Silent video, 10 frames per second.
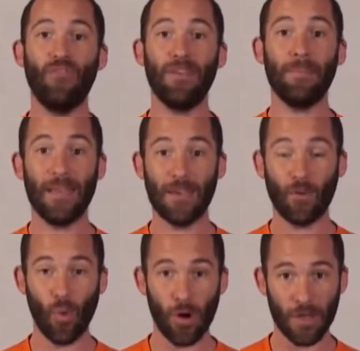
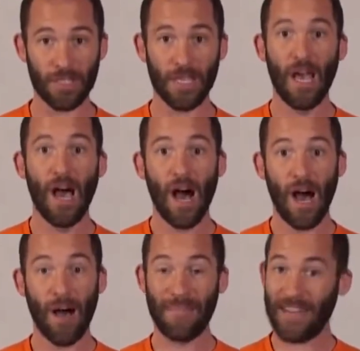VPN works
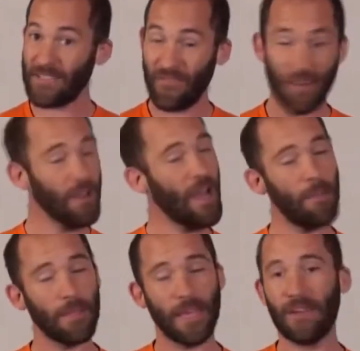that is very
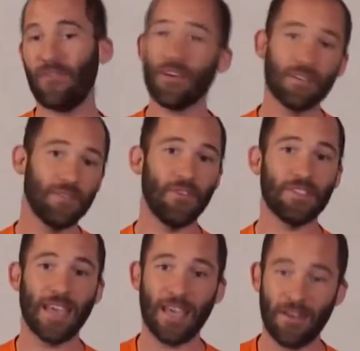complicated, very
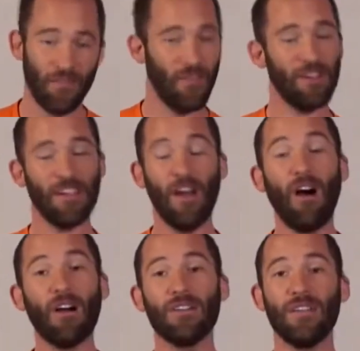sophisticated, very
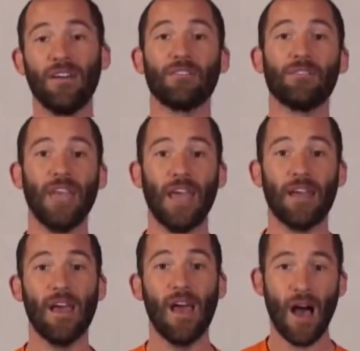hard to
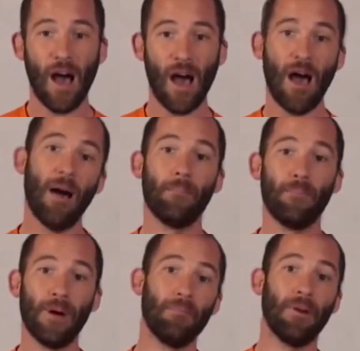understand.
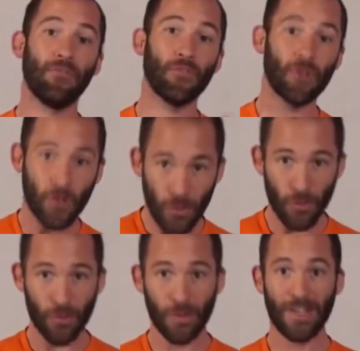But for
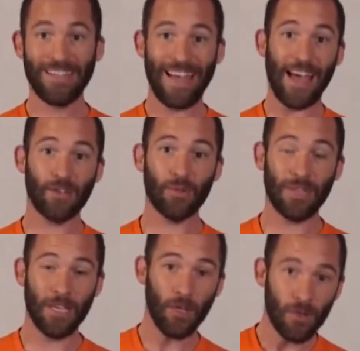you to
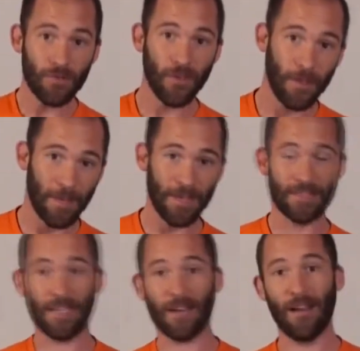actually use
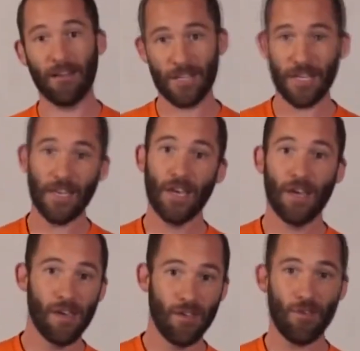VPN technology,
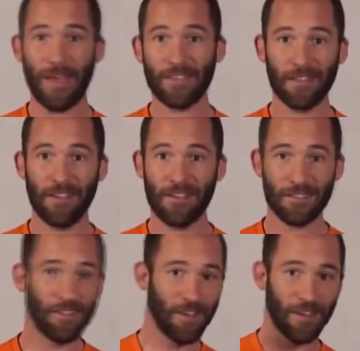you basically
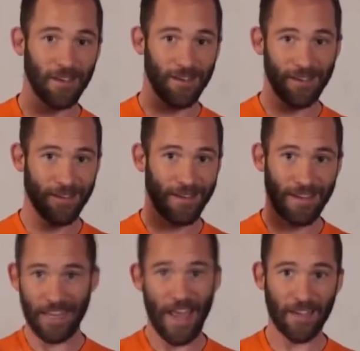just click
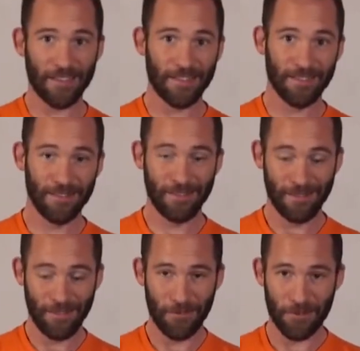connect,
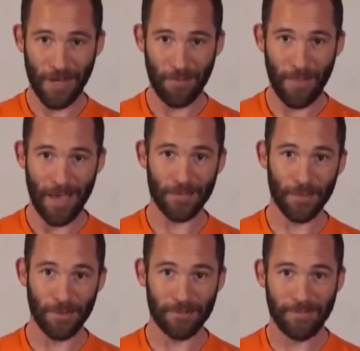username,
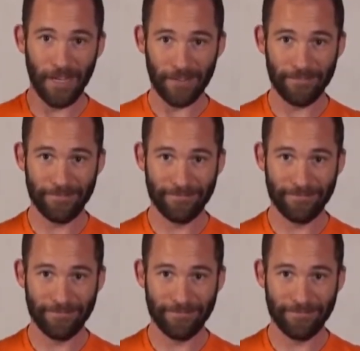password, done.